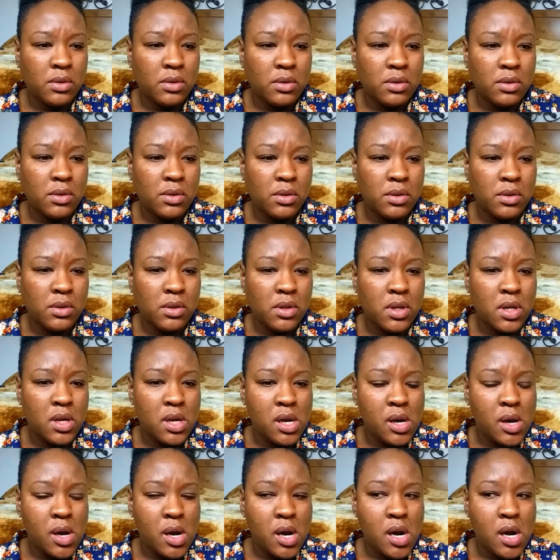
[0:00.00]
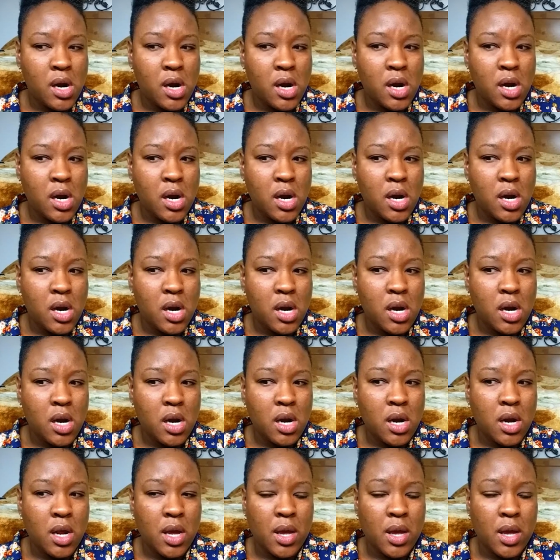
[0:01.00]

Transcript: (silence)